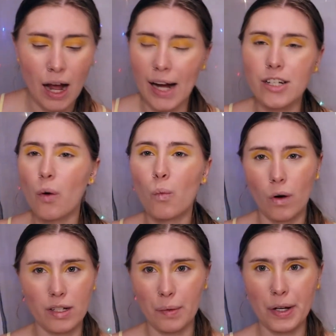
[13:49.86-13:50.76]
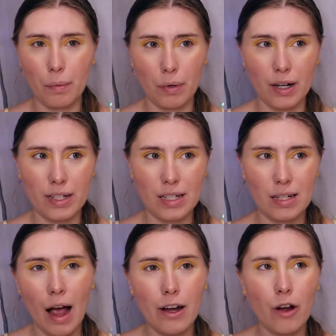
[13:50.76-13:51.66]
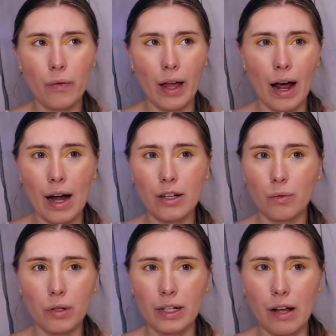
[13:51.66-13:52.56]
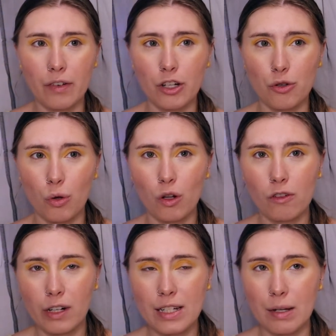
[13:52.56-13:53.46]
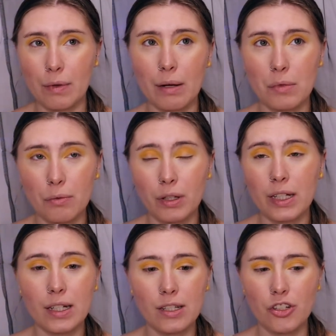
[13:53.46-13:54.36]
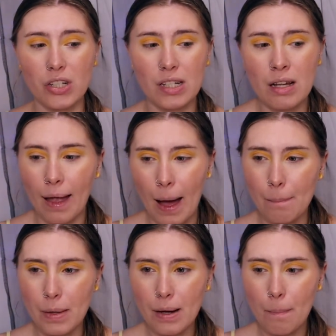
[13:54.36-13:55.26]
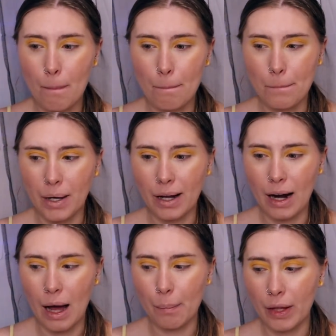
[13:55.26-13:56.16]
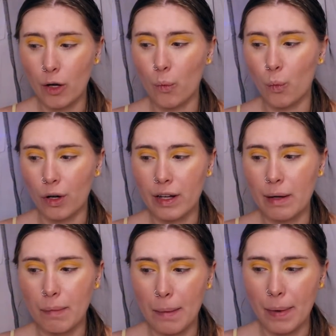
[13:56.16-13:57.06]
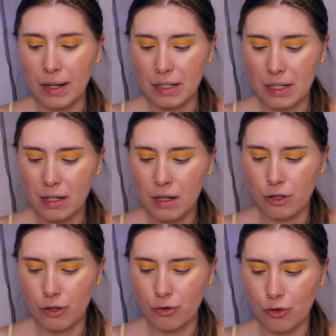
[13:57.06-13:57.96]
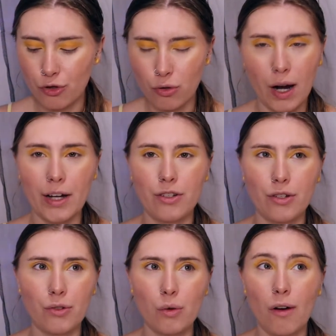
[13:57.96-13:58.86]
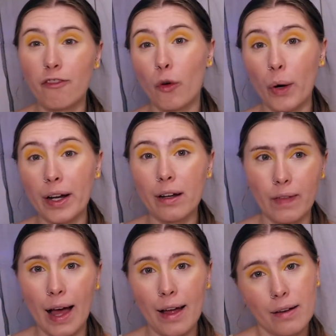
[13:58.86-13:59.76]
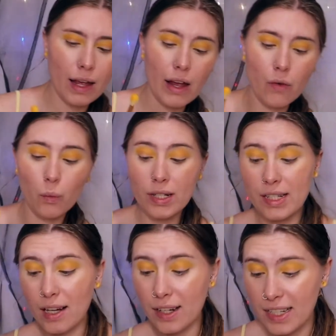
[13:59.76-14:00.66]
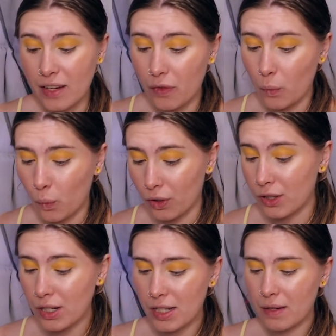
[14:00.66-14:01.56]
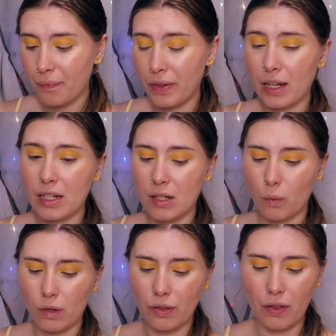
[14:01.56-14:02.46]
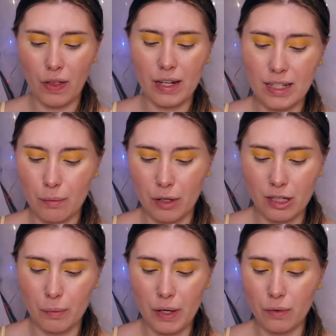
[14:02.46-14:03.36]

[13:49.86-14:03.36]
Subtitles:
I don't want to be depressed. I know that I don't really have control over it. Sometimes it really does just happen, but I'm like working my best to try to avoid that. And what sucks even worse is one of the things that brings me